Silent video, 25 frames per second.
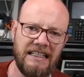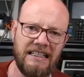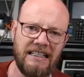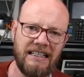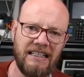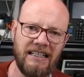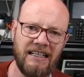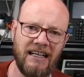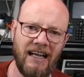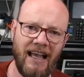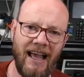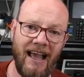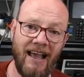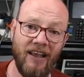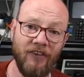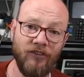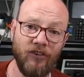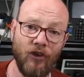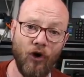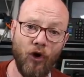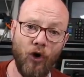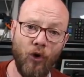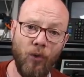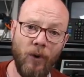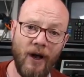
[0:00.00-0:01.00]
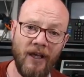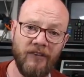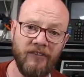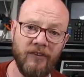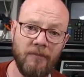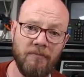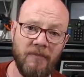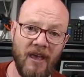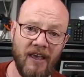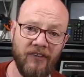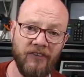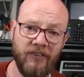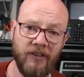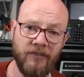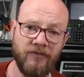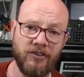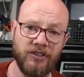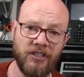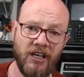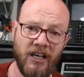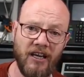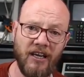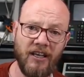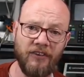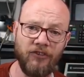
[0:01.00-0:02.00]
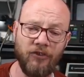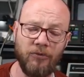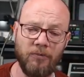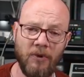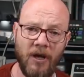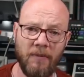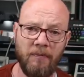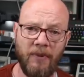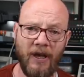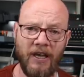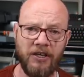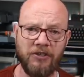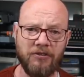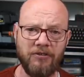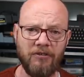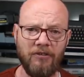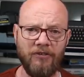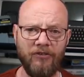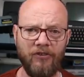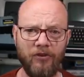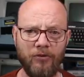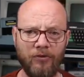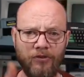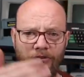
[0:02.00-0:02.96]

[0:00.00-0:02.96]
As always, a massive shout out to my Patreons